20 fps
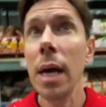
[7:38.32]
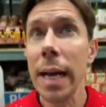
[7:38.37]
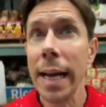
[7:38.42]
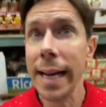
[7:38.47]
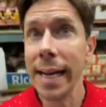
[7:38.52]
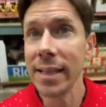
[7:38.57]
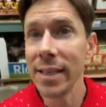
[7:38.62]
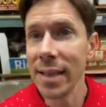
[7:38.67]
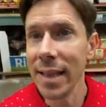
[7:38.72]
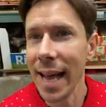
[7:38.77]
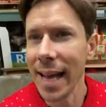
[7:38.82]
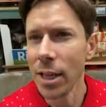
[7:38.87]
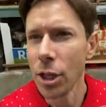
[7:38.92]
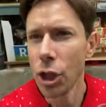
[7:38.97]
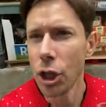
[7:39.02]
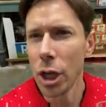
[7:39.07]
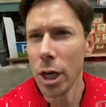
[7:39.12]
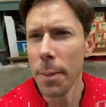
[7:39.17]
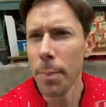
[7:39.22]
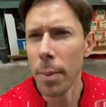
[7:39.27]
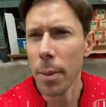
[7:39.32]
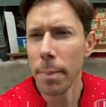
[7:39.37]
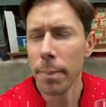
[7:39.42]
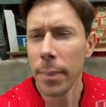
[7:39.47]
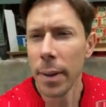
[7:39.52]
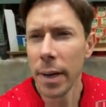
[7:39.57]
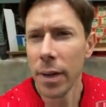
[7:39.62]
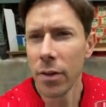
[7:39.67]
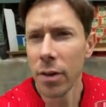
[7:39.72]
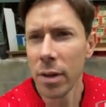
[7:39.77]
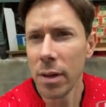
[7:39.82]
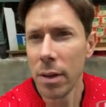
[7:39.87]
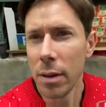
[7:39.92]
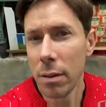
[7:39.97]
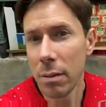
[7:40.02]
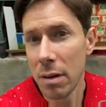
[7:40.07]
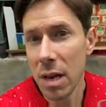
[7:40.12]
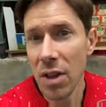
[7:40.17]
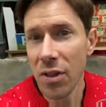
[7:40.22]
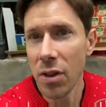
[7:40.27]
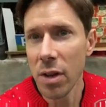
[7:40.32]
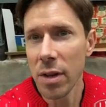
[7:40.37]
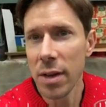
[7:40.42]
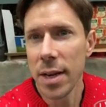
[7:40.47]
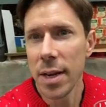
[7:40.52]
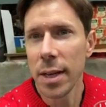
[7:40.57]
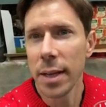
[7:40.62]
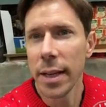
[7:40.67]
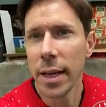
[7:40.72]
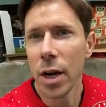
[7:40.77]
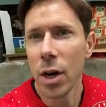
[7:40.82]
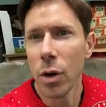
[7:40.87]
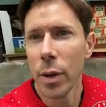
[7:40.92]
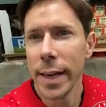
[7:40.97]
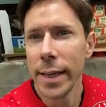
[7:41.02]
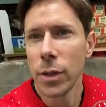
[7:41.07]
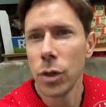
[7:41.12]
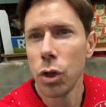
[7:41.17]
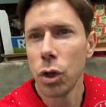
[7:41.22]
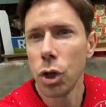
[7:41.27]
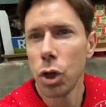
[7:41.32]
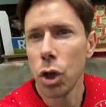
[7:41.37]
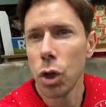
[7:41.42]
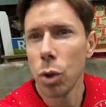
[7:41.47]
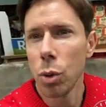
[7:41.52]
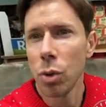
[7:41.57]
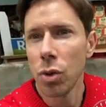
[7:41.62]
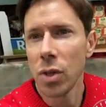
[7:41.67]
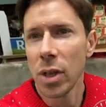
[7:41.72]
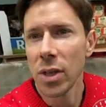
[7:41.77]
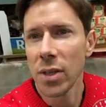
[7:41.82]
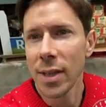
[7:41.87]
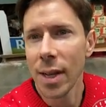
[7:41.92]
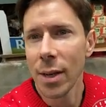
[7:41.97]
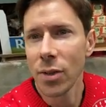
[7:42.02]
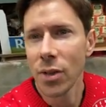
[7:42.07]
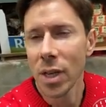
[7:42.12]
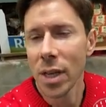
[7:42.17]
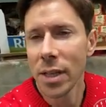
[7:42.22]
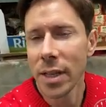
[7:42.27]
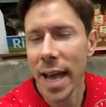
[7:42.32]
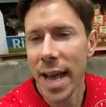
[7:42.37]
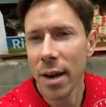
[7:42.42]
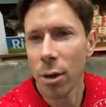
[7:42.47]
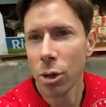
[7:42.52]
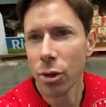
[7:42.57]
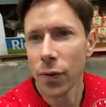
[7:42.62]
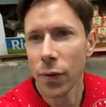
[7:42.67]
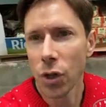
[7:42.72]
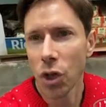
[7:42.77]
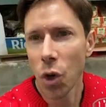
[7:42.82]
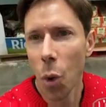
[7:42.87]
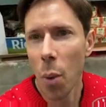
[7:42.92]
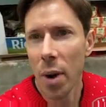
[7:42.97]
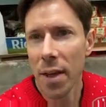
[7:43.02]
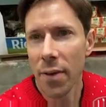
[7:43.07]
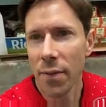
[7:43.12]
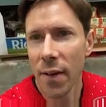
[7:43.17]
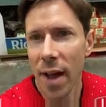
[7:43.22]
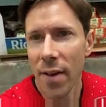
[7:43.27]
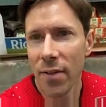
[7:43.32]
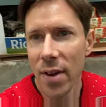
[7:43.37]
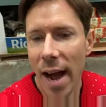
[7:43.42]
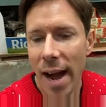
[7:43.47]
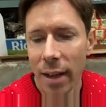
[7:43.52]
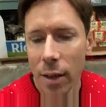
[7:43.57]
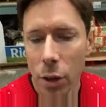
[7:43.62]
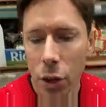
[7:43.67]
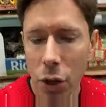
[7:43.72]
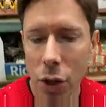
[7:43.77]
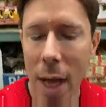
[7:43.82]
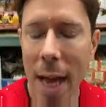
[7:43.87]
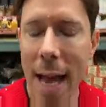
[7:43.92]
It's not cheap, but it's a decent deal here. It's two six ounce containers for twenty-five dollars.